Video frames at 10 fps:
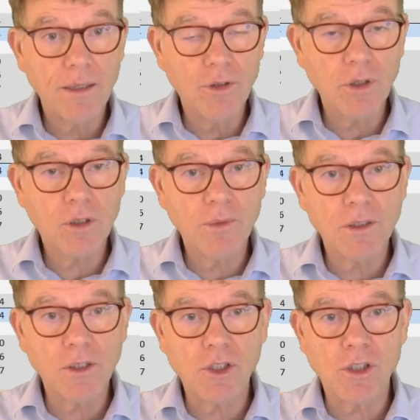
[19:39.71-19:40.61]

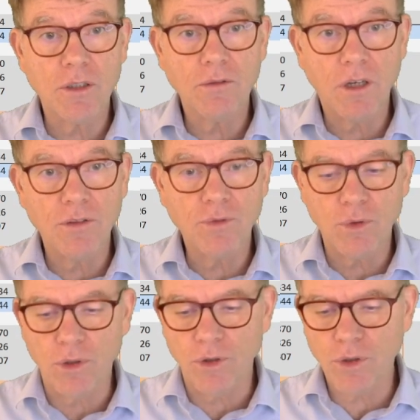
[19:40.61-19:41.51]
documentation and
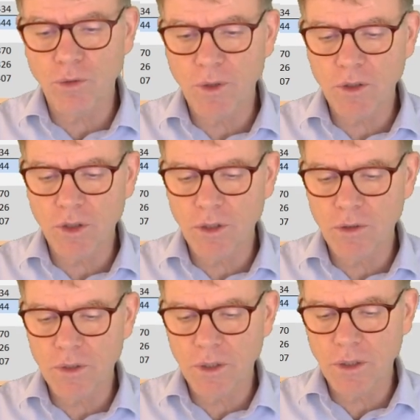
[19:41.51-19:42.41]
folder. Documentation,
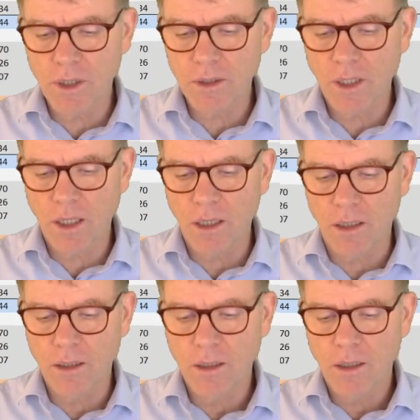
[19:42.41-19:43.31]
you see that here
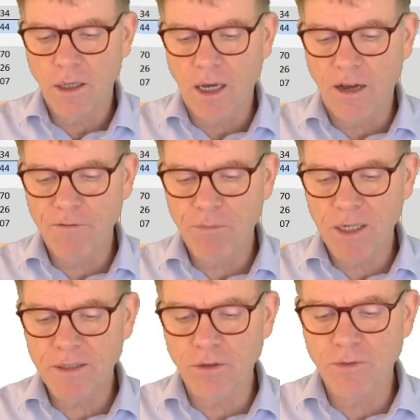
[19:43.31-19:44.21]
I've
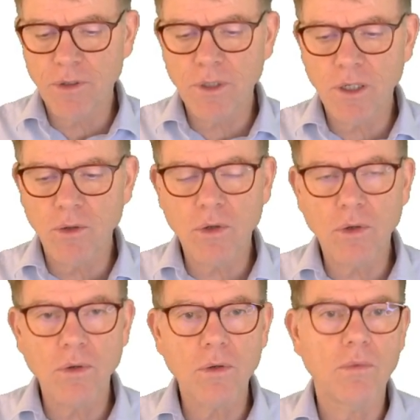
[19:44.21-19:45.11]
placed a very
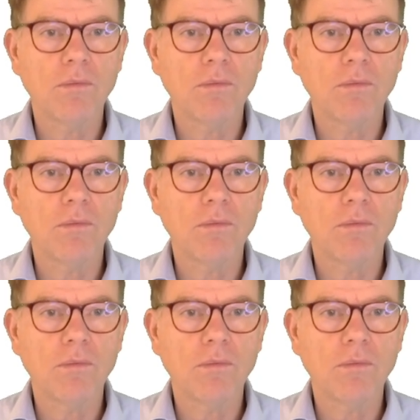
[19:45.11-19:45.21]
local